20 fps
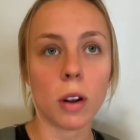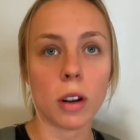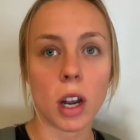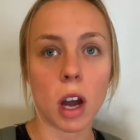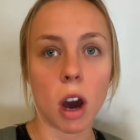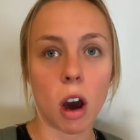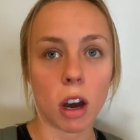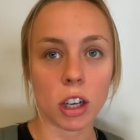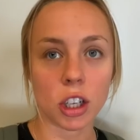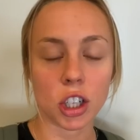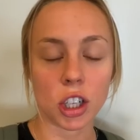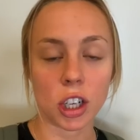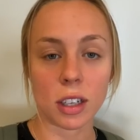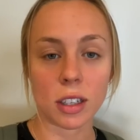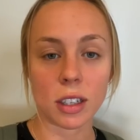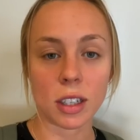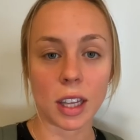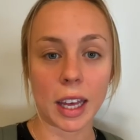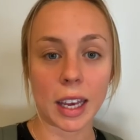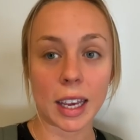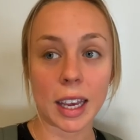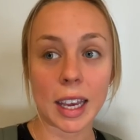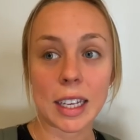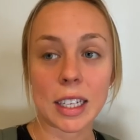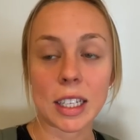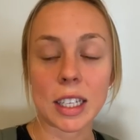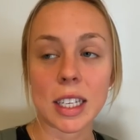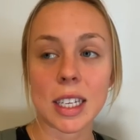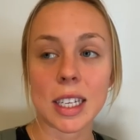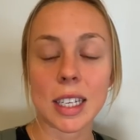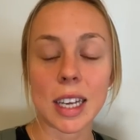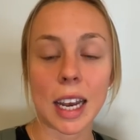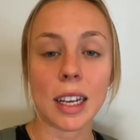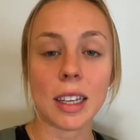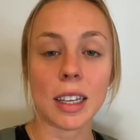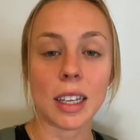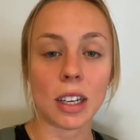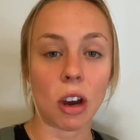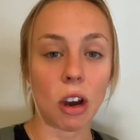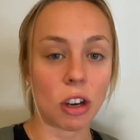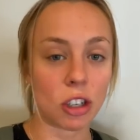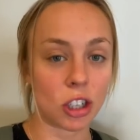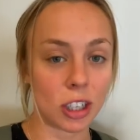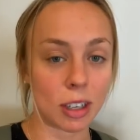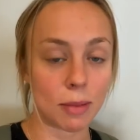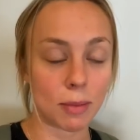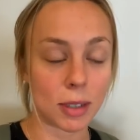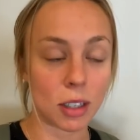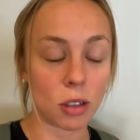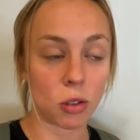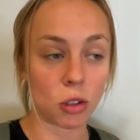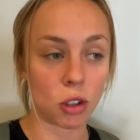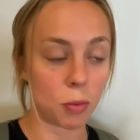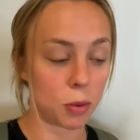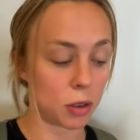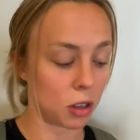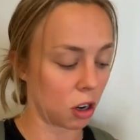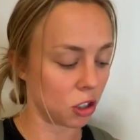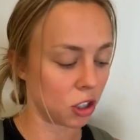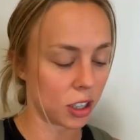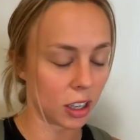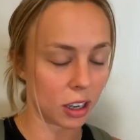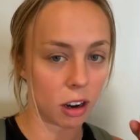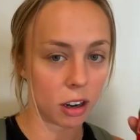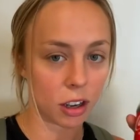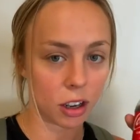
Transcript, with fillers: nauseous, like insanely nauseous. I'm still super nauseous. I got a